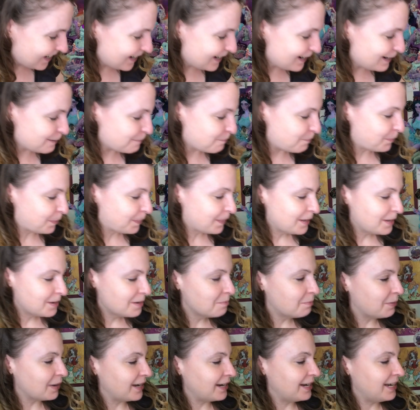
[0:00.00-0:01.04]
um,
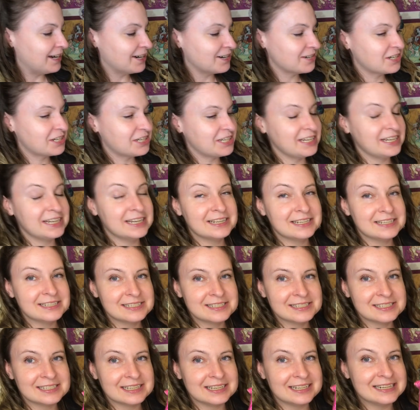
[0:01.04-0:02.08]
but here she
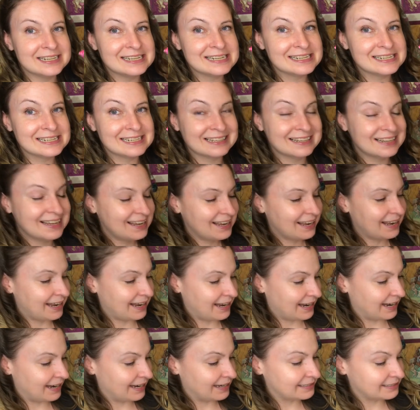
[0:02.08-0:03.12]
is, uh,
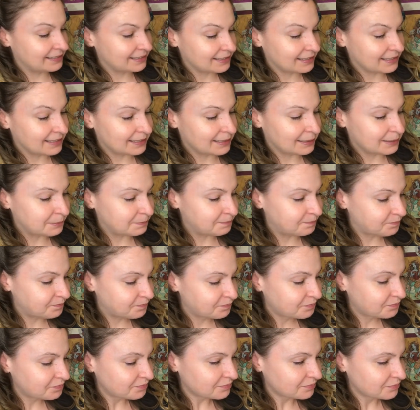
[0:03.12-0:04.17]
and um,
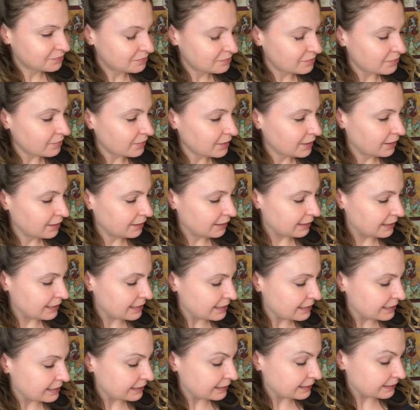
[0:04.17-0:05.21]

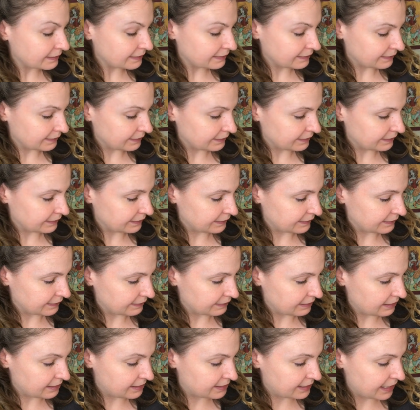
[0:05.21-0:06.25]
uh,
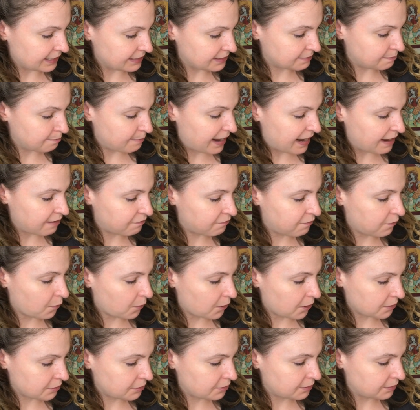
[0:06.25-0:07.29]
says May
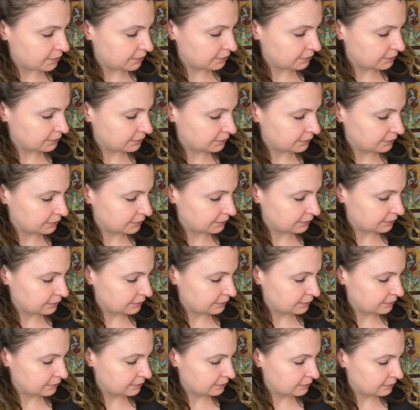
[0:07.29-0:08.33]
4th.
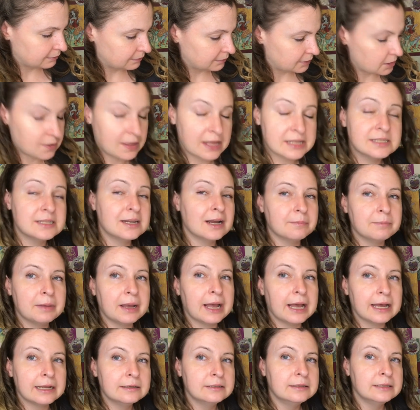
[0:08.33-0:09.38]
So that's not
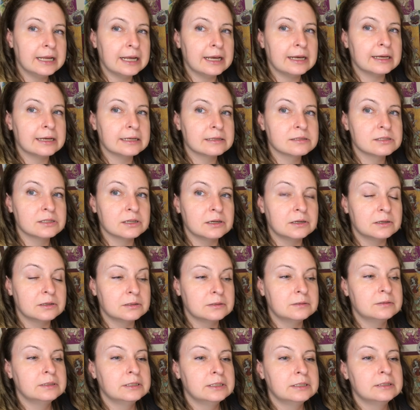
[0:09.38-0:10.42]
bad. Yeah,
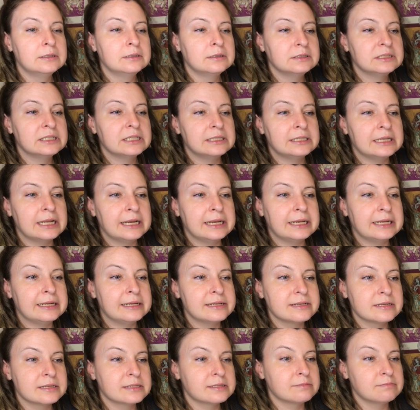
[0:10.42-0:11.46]
so today
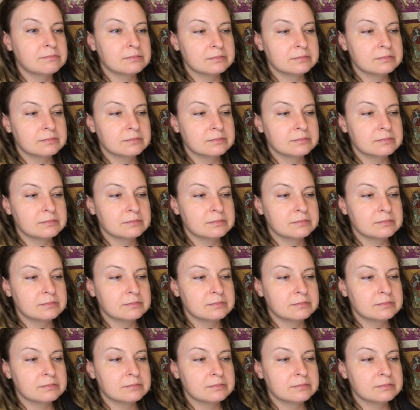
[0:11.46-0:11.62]
is,